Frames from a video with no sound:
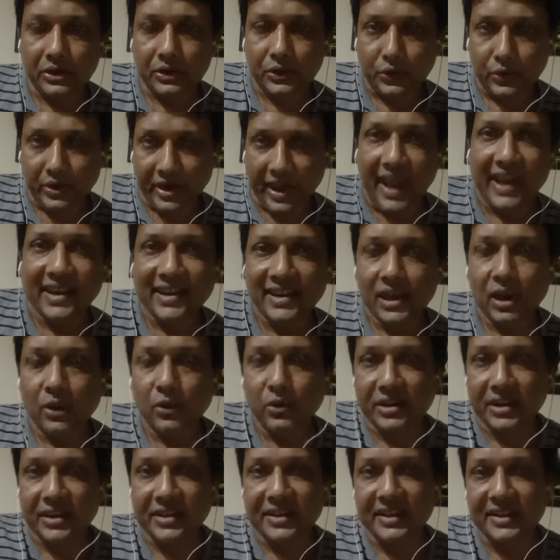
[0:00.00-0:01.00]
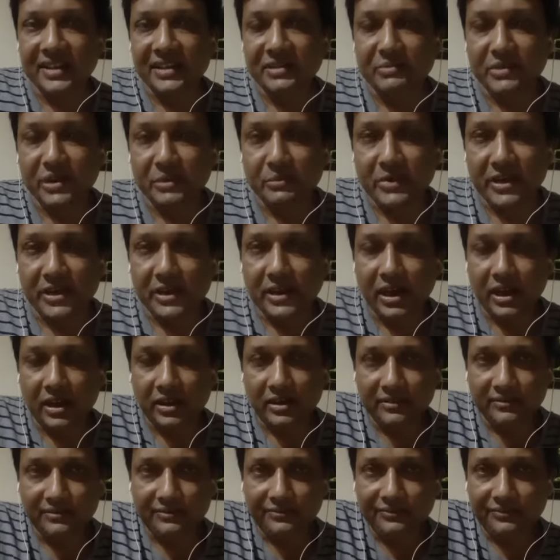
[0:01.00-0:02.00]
to carry out any experimental